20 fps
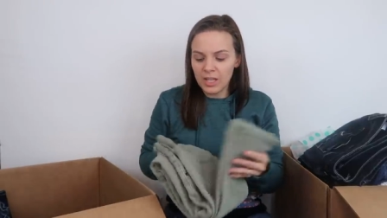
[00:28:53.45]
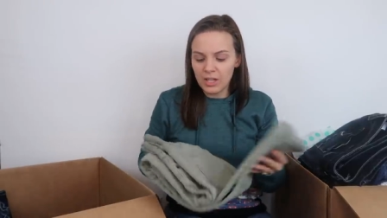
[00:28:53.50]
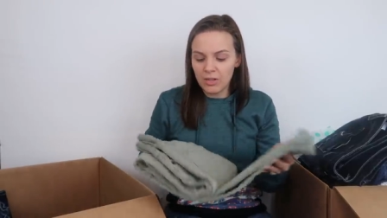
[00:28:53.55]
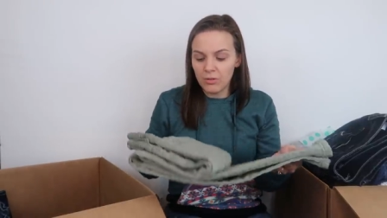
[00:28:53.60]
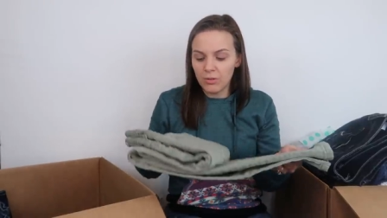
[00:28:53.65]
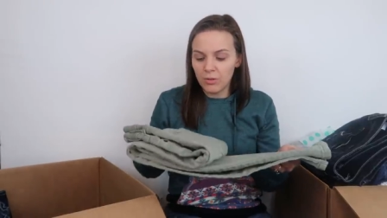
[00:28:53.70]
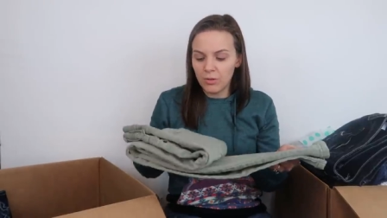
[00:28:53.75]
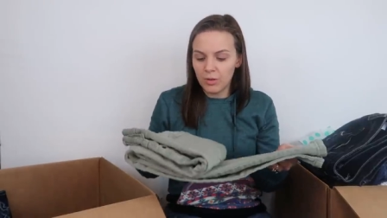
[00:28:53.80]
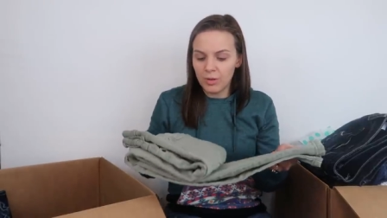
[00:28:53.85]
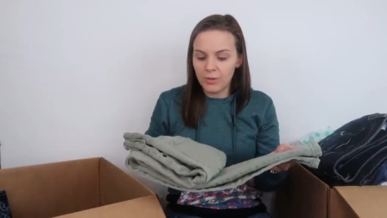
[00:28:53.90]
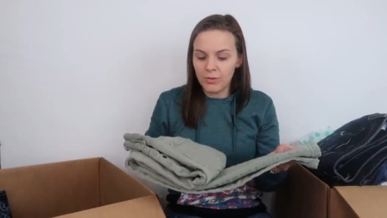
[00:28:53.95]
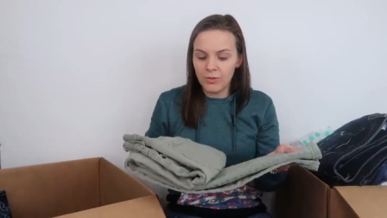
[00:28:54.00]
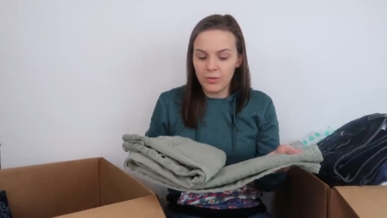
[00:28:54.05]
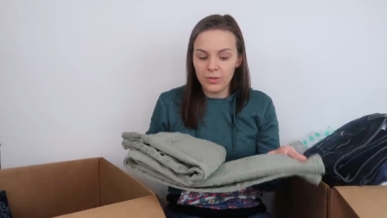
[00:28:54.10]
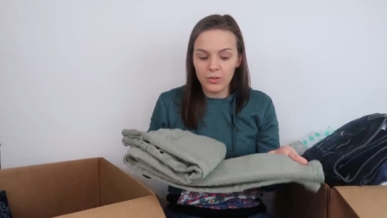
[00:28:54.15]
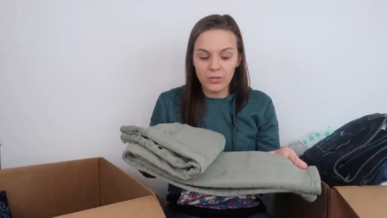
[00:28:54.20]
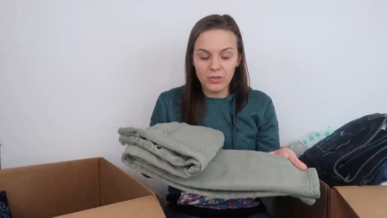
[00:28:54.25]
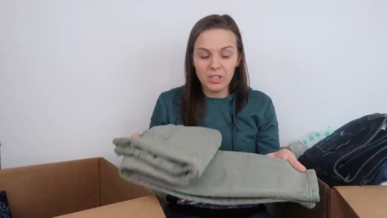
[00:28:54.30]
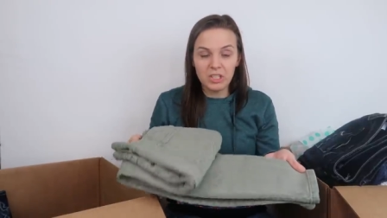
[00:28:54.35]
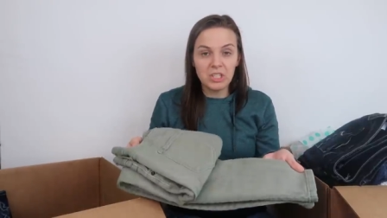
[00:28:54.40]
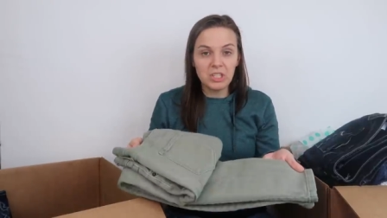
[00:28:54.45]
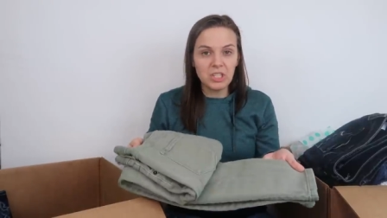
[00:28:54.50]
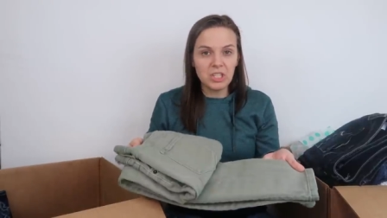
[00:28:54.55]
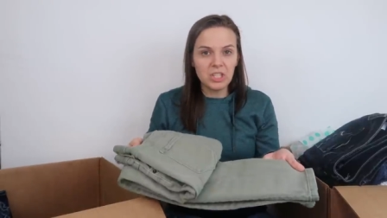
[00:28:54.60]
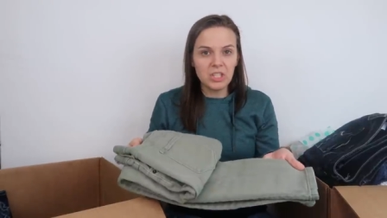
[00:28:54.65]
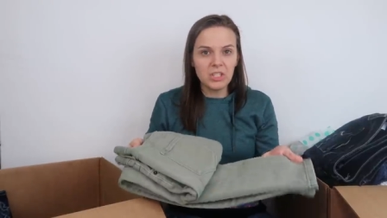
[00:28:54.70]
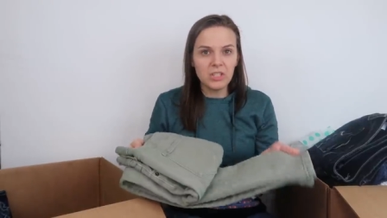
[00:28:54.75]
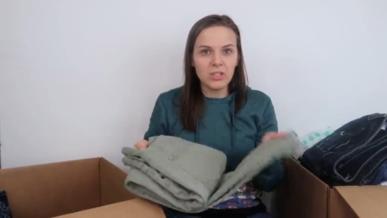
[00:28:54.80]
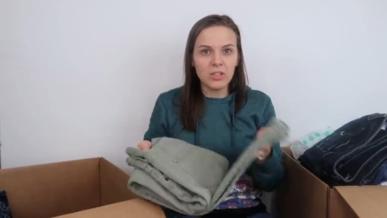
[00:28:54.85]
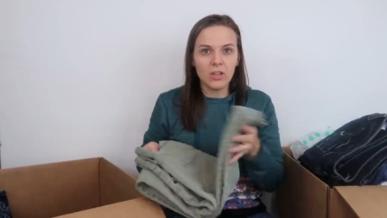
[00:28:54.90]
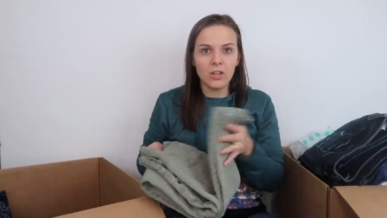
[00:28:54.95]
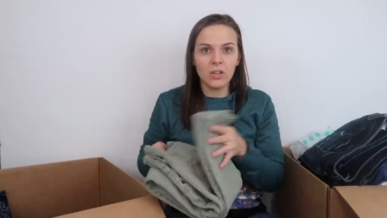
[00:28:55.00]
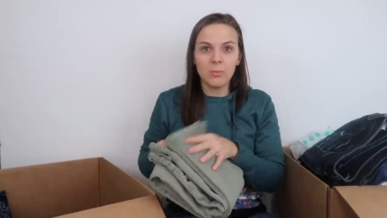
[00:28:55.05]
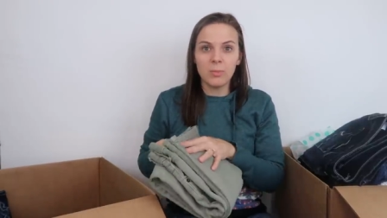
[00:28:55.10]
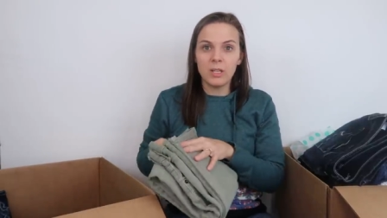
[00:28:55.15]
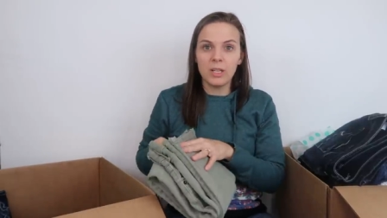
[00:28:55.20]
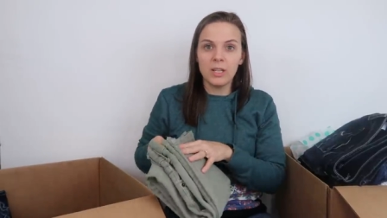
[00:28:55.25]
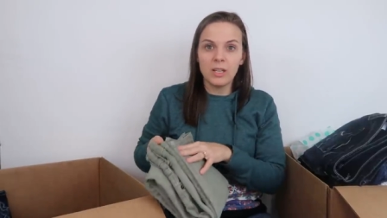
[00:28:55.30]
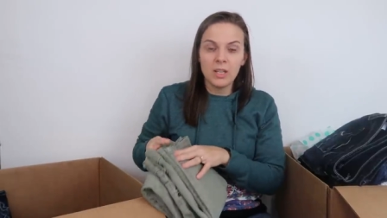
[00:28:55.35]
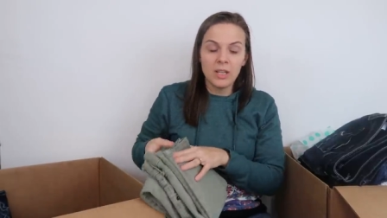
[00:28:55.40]
I don't know if green jeans are gonna
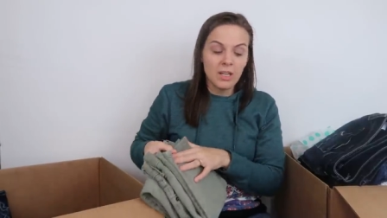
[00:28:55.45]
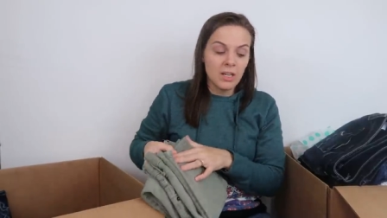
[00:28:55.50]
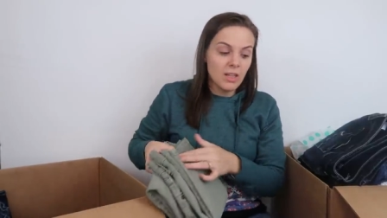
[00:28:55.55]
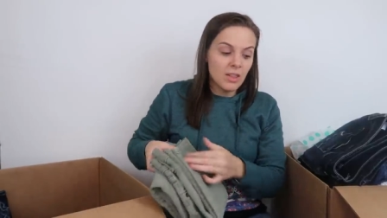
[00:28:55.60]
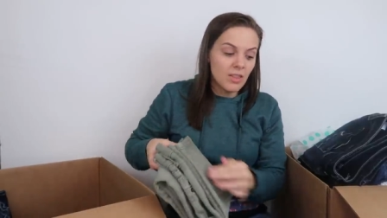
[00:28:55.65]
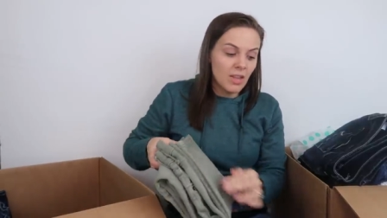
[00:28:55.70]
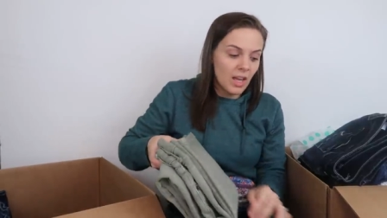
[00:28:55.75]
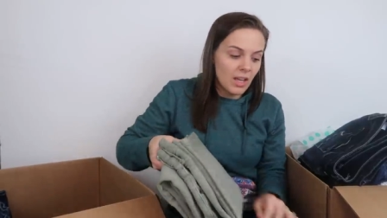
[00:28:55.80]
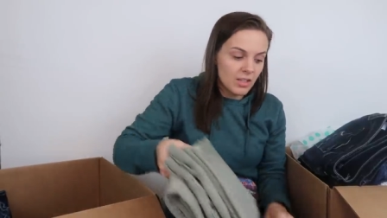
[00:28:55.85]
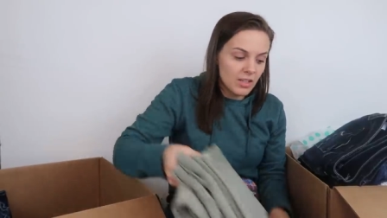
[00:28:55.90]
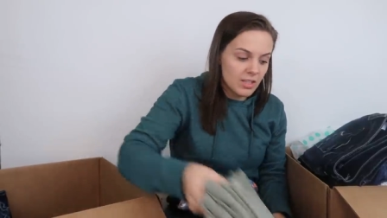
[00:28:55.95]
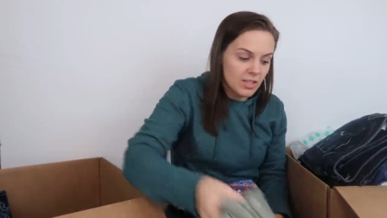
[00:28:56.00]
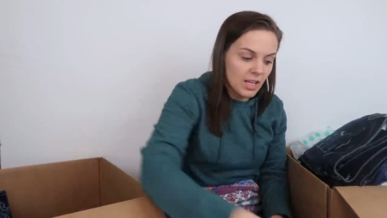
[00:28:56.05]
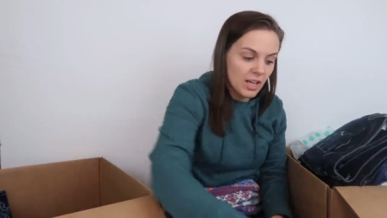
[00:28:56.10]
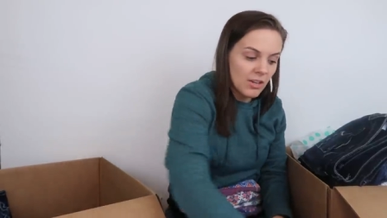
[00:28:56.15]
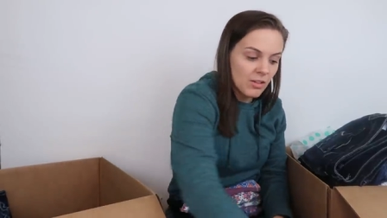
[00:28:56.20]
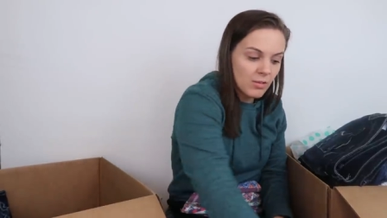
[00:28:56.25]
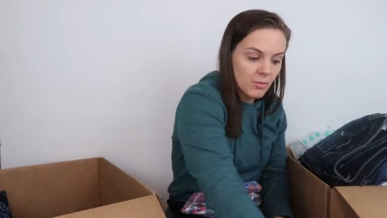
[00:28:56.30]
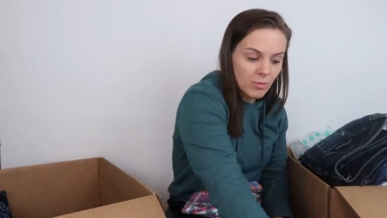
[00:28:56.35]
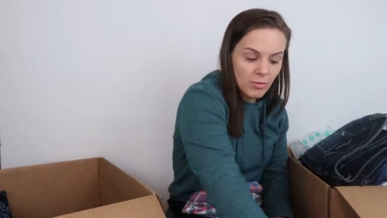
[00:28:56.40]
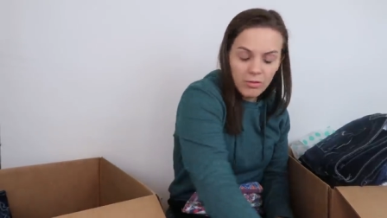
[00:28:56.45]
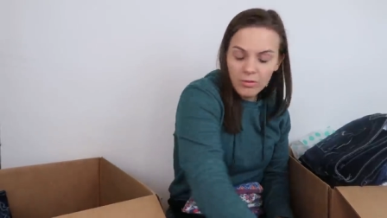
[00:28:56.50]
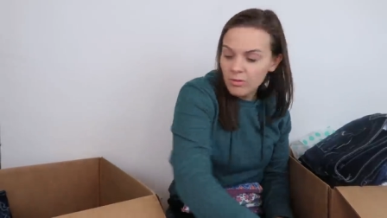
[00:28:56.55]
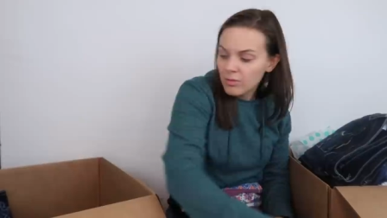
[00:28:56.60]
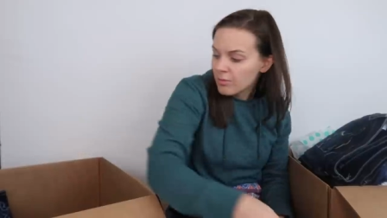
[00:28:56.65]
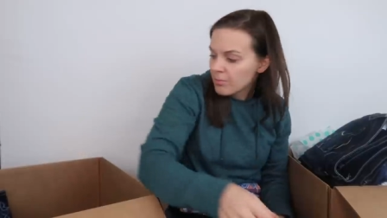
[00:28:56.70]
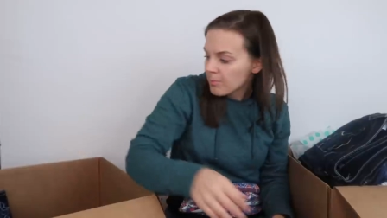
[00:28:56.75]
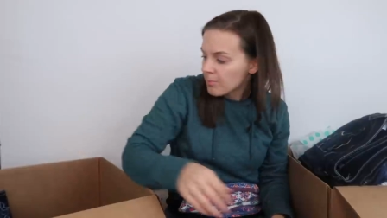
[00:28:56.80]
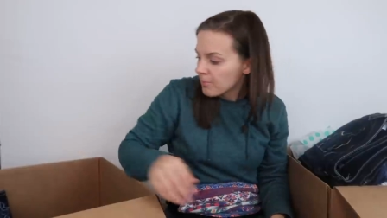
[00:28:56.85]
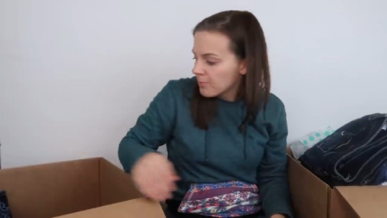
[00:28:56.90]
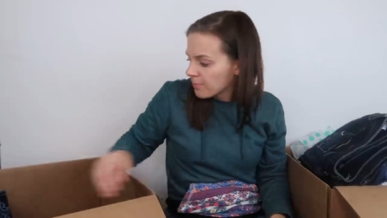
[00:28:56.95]
be that desirable